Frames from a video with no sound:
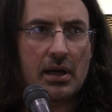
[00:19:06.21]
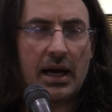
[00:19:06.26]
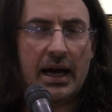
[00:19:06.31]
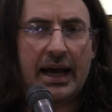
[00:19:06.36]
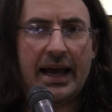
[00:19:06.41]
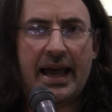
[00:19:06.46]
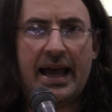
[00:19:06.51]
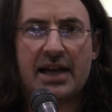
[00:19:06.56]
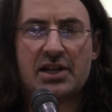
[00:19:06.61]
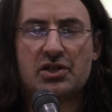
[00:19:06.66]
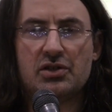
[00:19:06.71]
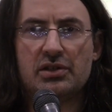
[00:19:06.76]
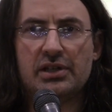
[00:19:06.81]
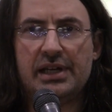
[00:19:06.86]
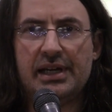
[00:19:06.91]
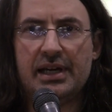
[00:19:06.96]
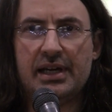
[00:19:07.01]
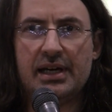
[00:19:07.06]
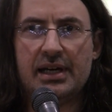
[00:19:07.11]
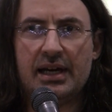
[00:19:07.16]
I
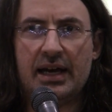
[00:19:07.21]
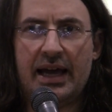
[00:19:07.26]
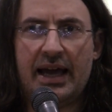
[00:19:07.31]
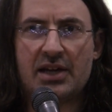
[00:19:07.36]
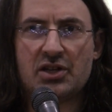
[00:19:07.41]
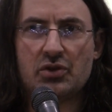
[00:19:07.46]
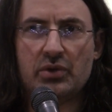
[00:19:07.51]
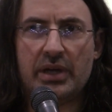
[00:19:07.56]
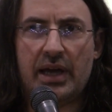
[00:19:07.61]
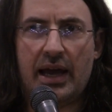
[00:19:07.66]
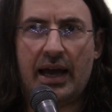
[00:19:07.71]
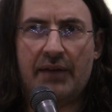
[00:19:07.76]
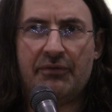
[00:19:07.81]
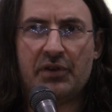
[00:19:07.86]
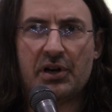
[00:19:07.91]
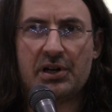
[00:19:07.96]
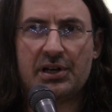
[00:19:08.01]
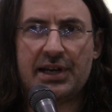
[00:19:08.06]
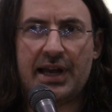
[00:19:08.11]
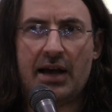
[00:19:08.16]
actually, uh, I actually, I
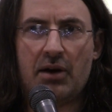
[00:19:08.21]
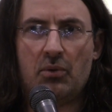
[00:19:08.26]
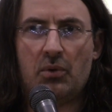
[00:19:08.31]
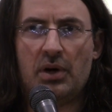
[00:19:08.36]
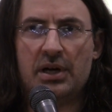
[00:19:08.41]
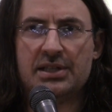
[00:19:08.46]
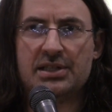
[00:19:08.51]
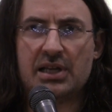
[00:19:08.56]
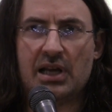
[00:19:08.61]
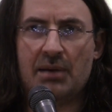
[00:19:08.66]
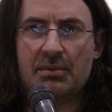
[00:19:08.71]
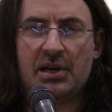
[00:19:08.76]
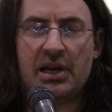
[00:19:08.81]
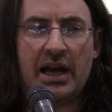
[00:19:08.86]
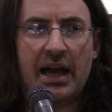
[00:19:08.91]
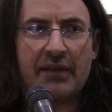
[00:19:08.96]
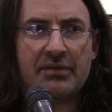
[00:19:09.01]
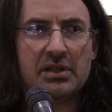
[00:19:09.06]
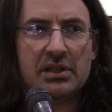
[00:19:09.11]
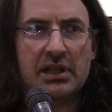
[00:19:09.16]
figured it out once, and I'm going
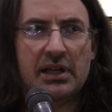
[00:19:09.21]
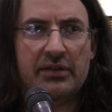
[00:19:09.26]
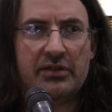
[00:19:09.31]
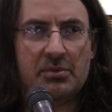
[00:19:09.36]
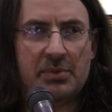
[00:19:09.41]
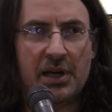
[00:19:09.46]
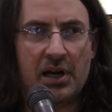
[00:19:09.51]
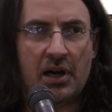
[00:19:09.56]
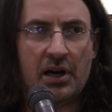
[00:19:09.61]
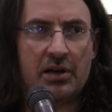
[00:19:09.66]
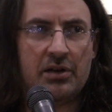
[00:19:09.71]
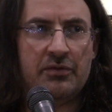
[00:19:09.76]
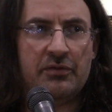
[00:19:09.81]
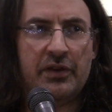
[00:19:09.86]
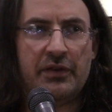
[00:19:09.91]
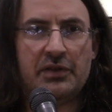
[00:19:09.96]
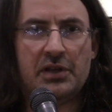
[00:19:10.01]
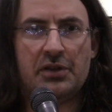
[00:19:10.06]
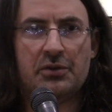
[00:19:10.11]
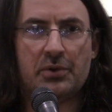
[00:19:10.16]
to have to live to be
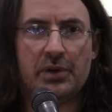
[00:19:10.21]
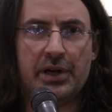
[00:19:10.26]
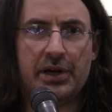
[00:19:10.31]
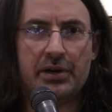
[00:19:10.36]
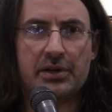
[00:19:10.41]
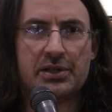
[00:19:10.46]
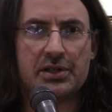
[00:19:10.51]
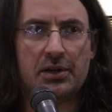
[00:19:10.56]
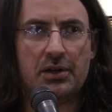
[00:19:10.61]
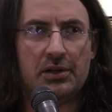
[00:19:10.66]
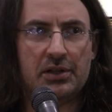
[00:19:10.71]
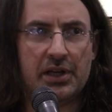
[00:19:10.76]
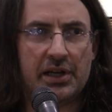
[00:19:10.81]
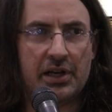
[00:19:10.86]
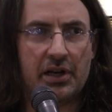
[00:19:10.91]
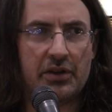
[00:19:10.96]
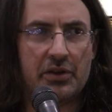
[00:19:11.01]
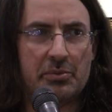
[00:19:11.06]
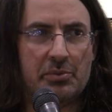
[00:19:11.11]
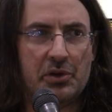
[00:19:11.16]
153 years old to
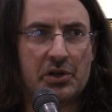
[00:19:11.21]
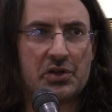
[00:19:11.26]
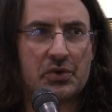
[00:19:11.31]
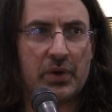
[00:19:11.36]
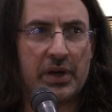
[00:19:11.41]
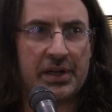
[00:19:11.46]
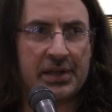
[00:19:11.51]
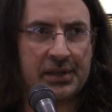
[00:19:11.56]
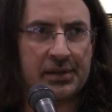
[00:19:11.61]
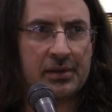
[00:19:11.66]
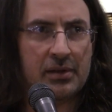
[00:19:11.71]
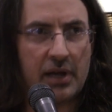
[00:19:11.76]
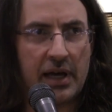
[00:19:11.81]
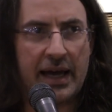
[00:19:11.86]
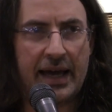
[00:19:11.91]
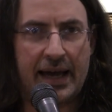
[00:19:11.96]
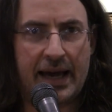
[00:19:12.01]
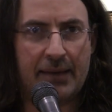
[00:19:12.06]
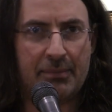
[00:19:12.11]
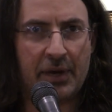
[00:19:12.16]
get all the books written
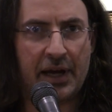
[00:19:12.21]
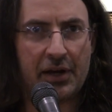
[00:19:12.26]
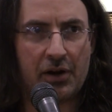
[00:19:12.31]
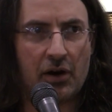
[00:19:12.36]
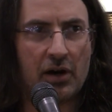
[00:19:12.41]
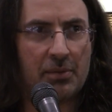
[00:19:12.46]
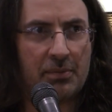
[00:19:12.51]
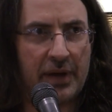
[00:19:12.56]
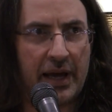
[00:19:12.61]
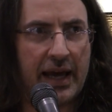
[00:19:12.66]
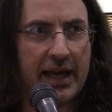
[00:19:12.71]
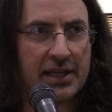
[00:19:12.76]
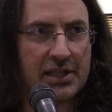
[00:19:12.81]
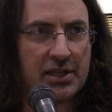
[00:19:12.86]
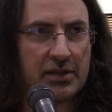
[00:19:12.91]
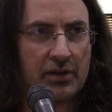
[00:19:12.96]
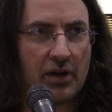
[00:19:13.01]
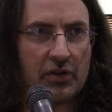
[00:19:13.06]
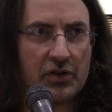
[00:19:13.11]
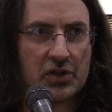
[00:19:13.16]
at, at my current age,
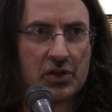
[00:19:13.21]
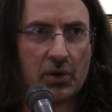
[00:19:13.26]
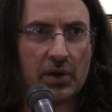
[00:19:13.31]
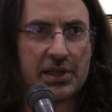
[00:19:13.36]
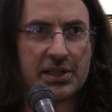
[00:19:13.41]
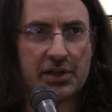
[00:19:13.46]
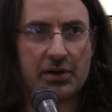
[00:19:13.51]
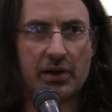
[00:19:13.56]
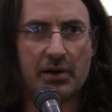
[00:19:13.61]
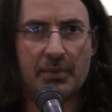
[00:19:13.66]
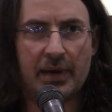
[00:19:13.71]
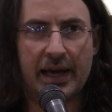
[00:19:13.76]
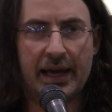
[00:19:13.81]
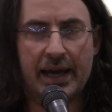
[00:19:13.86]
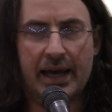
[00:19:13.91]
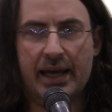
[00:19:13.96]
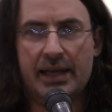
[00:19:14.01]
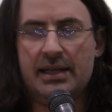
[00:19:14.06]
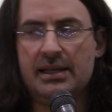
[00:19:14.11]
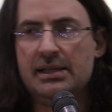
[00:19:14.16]
so all the stories are in my
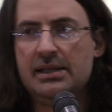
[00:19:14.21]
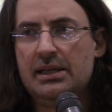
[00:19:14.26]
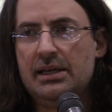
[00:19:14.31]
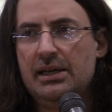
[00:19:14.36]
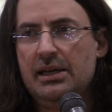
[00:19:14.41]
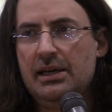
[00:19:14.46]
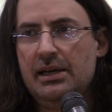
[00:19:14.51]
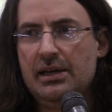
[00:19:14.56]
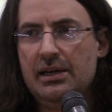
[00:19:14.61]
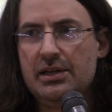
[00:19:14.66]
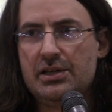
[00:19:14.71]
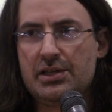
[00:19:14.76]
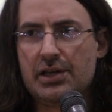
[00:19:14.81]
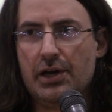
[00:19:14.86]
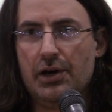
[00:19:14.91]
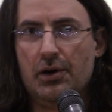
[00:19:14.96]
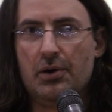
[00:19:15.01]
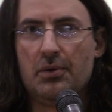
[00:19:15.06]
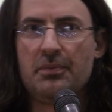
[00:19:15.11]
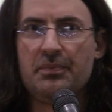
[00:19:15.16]
head.
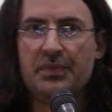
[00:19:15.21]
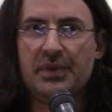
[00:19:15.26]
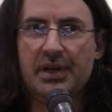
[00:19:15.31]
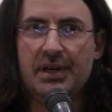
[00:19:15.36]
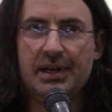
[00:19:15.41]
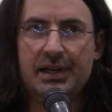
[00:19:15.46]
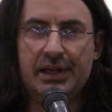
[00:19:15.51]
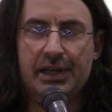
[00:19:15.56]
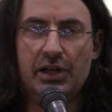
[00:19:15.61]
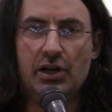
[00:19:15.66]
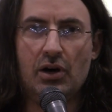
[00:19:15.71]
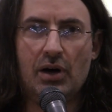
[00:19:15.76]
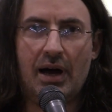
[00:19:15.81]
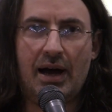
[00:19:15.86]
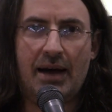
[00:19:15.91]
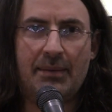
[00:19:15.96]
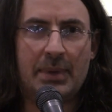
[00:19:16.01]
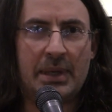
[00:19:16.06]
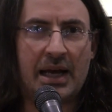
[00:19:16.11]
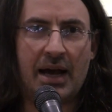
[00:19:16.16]
So, you know,
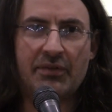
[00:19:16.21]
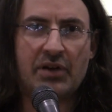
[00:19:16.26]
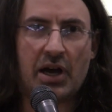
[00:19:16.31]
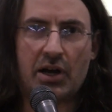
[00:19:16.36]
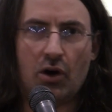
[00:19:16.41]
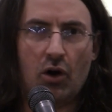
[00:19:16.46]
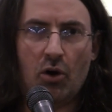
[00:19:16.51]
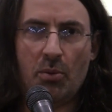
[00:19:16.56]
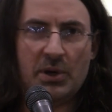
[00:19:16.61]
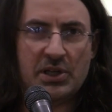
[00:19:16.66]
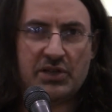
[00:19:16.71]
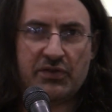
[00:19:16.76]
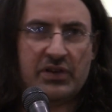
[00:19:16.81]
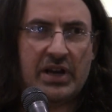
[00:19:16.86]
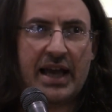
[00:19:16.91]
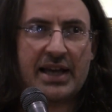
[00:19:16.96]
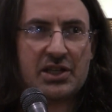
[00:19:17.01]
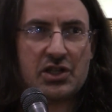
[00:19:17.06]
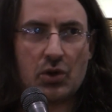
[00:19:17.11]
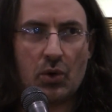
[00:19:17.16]
I mean, I've got a whole bunch of
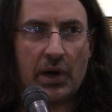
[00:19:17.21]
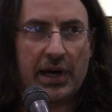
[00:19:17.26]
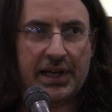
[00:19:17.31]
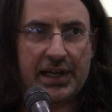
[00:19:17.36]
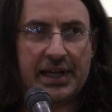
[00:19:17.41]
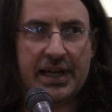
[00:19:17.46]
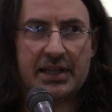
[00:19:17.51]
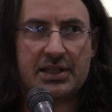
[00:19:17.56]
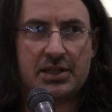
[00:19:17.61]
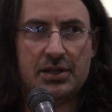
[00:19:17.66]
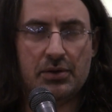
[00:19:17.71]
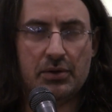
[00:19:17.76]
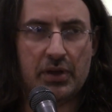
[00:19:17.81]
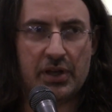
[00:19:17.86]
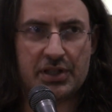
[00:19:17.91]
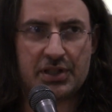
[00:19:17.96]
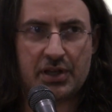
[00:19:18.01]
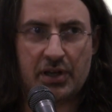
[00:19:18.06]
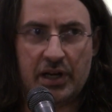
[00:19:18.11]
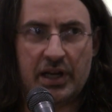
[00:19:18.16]
next story to get to
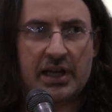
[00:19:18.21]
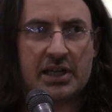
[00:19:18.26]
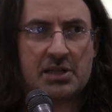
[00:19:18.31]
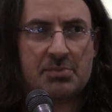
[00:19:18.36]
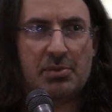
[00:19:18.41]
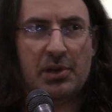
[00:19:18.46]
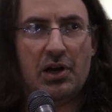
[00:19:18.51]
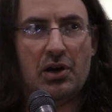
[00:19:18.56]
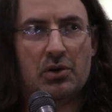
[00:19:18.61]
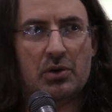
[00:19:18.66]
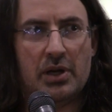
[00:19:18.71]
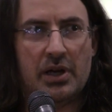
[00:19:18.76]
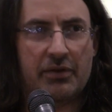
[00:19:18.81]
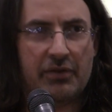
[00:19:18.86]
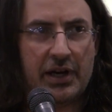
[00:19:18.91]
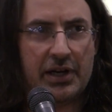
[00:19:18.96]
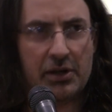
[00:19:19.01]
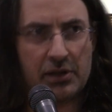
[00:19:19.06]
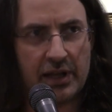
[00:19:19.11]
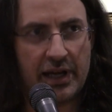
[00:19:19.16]
that's going to explode
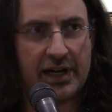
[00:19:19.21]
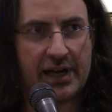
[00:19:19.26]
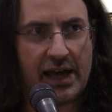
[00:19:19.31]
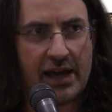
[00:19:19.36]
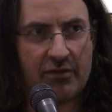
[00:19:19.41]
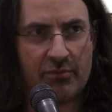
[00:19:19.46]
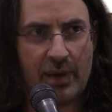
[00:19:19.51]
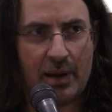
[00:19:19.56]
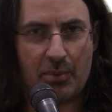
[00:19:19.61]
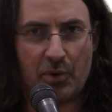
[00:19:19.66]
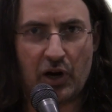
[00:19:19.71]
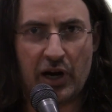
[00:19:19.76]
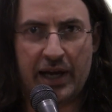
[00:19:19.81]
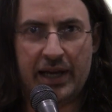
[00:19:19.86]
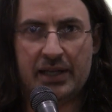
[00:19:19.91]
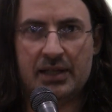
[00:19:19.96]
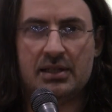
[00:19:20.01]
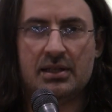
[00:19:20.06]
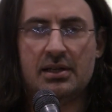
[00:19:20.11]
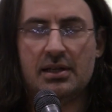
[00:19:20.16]
if I don't let it out of my
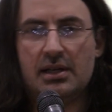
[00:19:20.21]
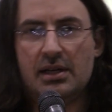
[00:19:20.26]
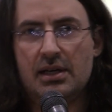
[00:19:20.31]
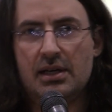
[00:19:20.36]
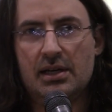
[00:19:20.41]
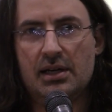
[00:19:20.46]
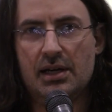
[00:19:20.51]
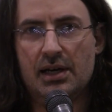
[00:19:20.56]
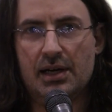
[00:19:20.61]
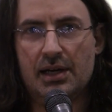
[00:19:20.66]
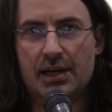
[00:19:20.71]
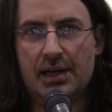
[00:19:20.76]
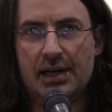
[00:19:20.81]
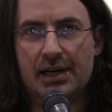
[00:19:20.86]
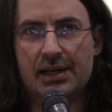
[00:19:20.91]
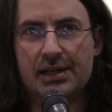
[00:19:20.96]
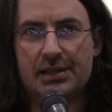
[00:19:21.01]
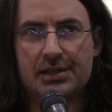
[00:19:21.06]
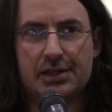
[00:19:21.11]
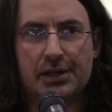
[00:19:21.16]
brain. Uh,
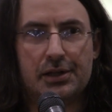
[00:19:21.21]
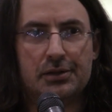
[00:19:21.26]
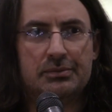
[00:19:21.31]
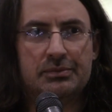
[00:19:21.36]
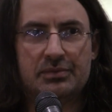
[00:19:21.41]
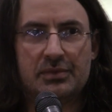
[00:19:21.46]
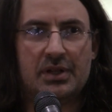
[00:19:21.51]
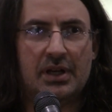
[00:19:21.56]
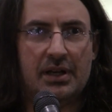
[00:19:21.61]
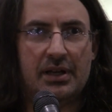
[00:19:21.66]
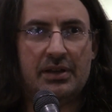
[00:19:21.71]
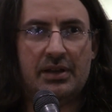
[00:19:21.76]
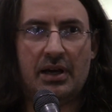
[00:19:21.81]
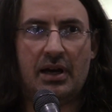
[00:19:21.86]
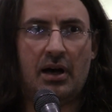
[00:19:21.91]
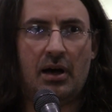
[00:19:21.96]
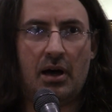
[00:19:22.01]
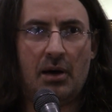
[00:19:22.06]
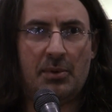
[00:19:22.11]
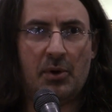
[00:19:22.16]
uh, so uh,
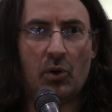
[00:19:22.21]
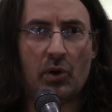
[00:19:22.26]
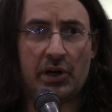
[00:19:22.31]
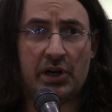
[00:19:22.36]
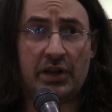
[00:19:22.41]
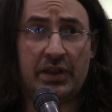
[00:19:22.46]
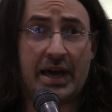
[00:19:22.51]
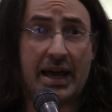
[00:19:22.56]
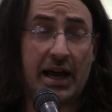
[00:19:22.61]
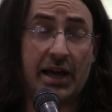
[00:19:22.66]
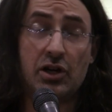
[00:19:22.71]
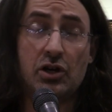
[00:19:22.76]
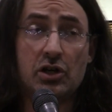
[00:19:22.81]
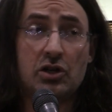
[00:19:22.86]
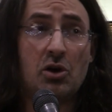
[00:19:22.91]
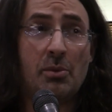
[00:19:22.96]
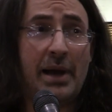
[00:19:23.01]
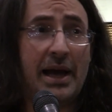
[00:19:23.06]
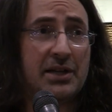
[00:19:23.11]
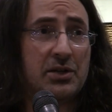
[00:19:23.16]
I'll, I'll, be working on that. I
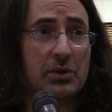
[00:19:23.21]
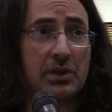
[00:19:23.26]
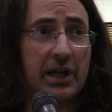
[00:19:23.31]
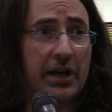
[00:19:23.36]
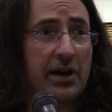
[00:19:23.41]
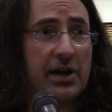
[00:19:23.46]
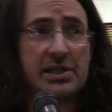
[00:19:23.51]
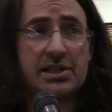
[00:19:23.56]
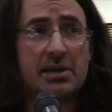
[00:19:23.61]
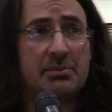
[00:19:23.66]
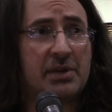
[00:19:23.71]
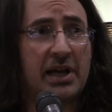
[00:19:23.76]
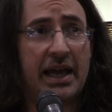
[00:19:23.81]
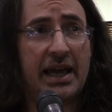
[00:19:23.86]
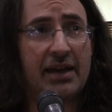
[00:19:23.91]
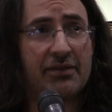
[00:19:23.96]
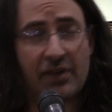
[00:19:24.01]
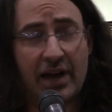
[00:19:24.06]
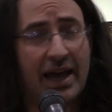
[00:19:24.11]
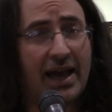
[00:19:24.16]
could go back to Alera
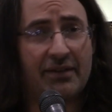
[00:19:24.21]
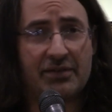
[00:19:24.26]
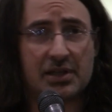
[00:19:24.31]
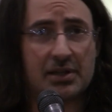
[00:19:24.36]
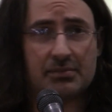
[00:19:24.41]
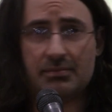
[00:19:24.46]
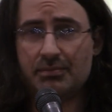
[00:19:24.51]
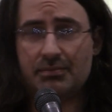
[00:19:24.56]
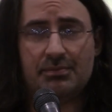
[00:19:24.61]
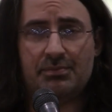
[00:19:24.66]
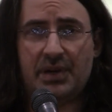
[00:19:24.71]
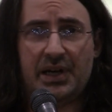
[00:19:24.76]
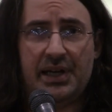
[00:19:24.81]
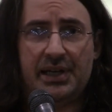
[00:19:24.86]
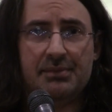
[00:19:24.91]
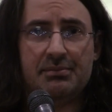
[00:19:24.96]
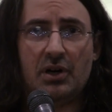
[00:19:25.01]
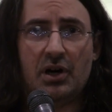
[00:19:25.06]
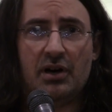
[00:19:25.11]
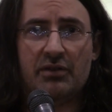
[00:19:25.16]
someday if I have to
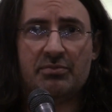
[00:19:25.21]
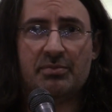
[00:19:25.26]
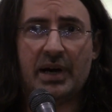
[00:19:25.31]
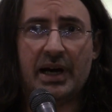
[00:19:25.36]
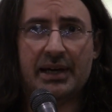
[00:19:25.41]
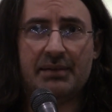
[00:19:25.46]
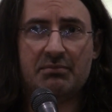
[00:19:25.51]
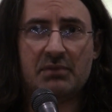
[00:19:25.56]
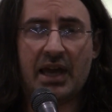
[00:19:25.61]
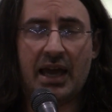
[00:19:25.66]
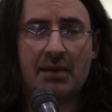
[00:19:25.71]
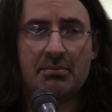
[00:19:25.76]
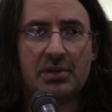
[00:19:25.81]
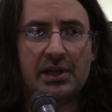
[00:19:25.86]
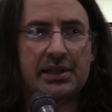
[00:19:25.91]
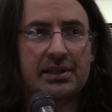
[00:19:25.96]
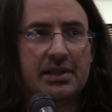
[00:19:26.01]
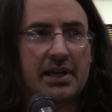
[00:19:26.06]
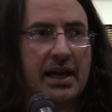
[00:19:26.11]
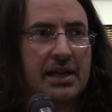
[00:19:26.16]
pay off my
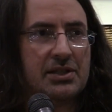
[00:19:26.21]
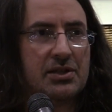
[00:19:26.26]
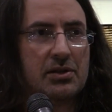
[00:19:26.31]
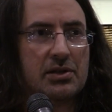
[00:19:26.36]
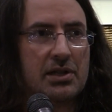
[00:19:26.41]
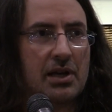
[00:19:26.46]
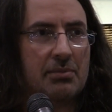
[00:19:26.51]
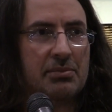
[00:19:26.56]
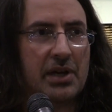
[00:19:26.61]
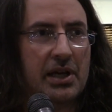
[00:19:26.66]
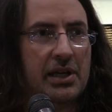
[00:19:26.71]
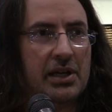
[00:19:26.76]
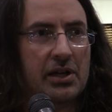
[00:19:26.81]
gambling debts or something.